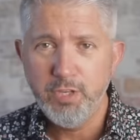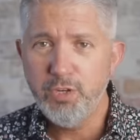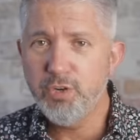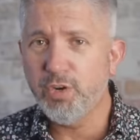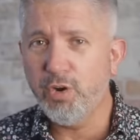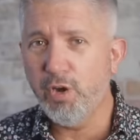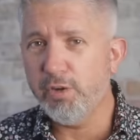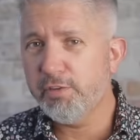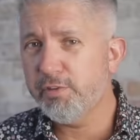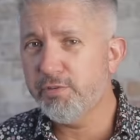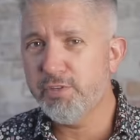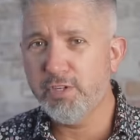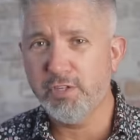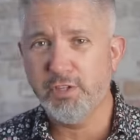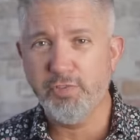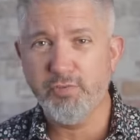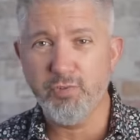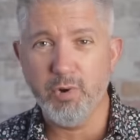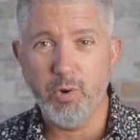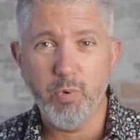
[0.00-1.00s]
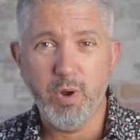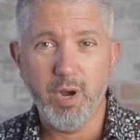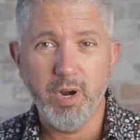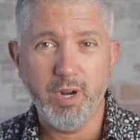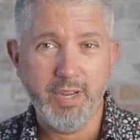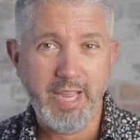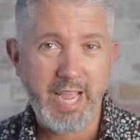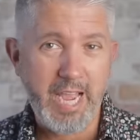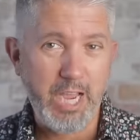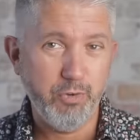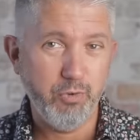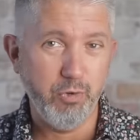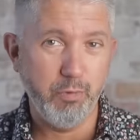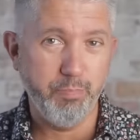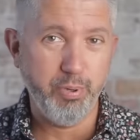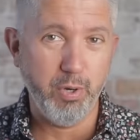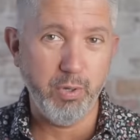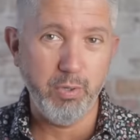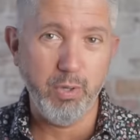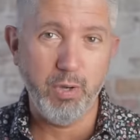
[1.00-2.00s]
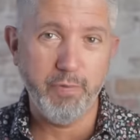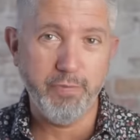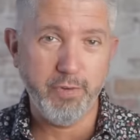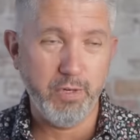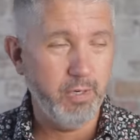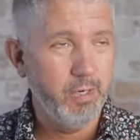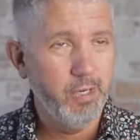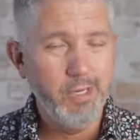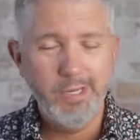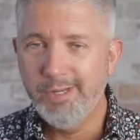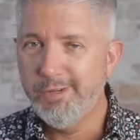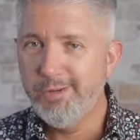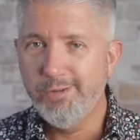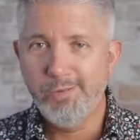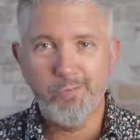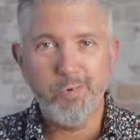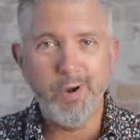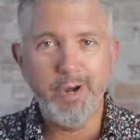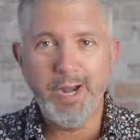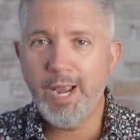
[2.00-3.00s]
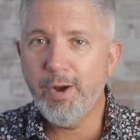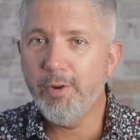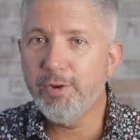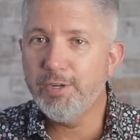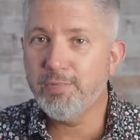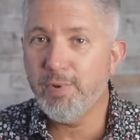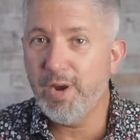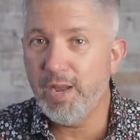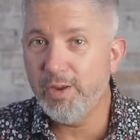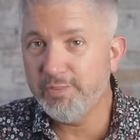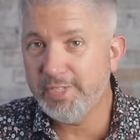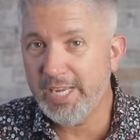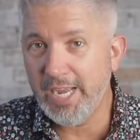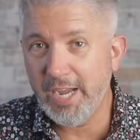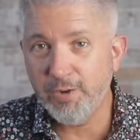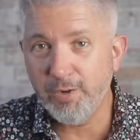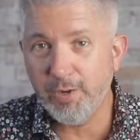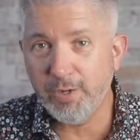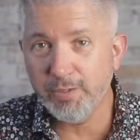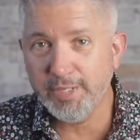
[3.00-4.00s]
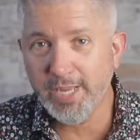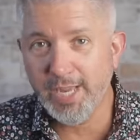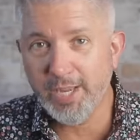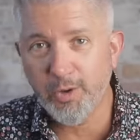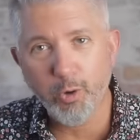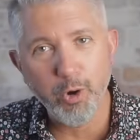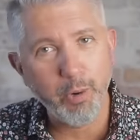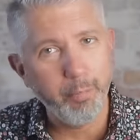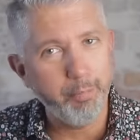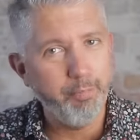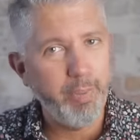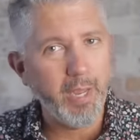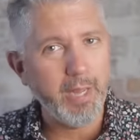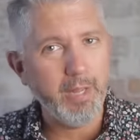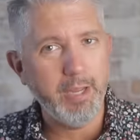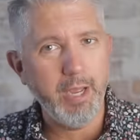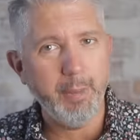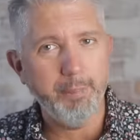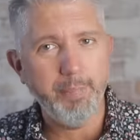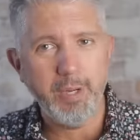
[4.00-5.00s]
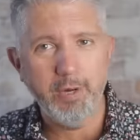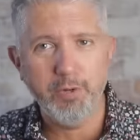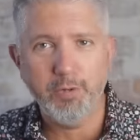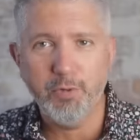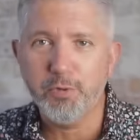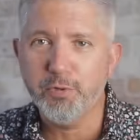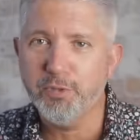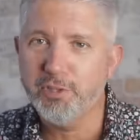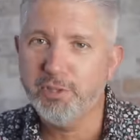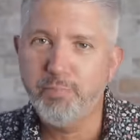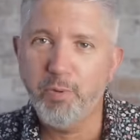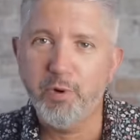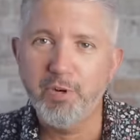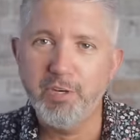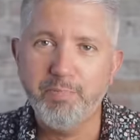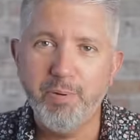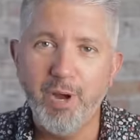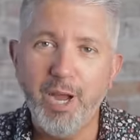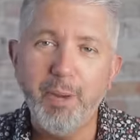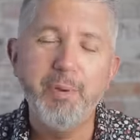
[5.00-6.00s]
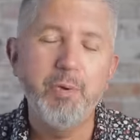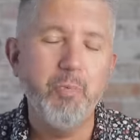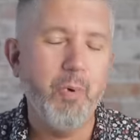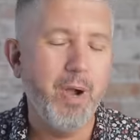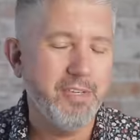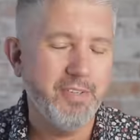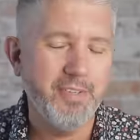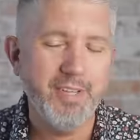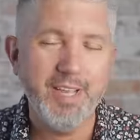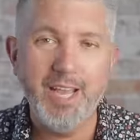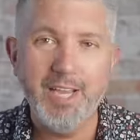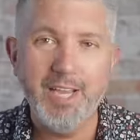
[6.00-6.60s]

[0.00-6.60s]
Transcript: you can also just throw on a casual pullover, run errands around town all day, or belly up at your local sports pub and watch the